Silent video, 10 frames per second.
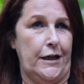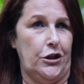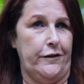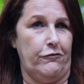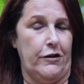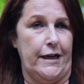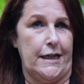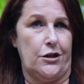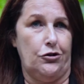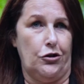you've
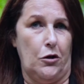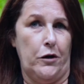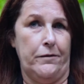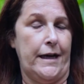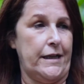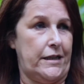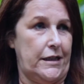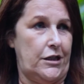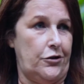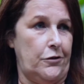raised could go on that
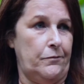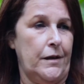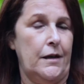system.